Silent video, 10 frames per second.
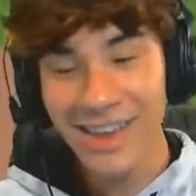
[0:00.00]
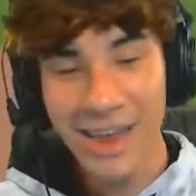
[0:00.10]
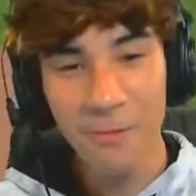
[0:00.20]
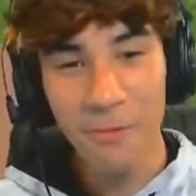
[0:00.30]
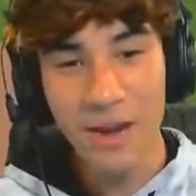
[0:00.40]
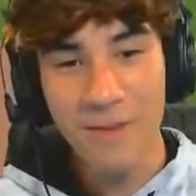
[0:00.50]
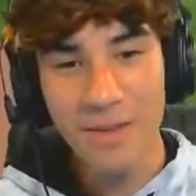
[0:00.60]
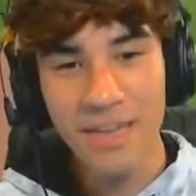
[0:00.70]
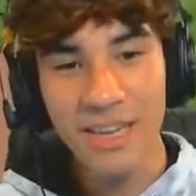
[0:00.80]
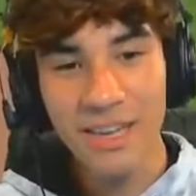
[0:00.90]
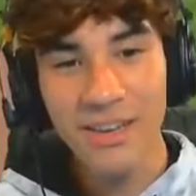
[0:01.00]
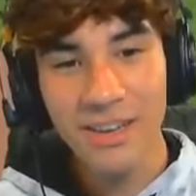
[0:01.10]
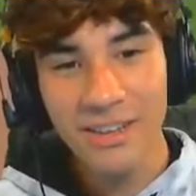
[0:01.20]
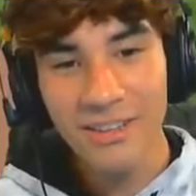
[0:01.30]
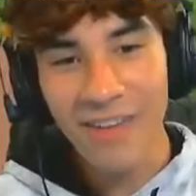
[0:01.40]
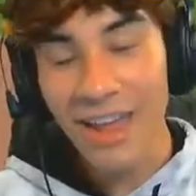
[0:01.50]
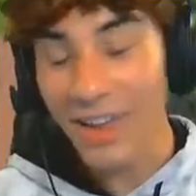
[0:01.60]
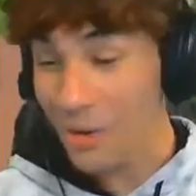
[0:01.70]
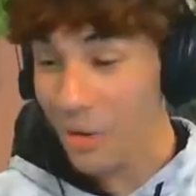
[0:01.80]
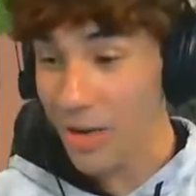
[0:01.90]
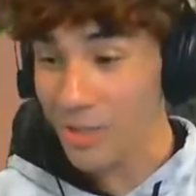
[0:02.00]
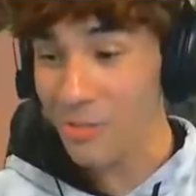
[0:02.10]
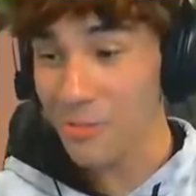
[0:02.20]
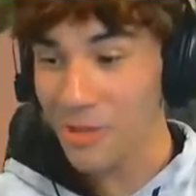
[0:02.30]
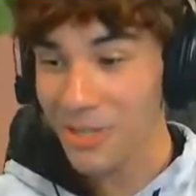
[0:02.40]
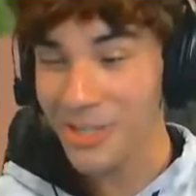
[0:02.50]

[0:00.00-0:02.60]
and one being, dang, you're actually pretty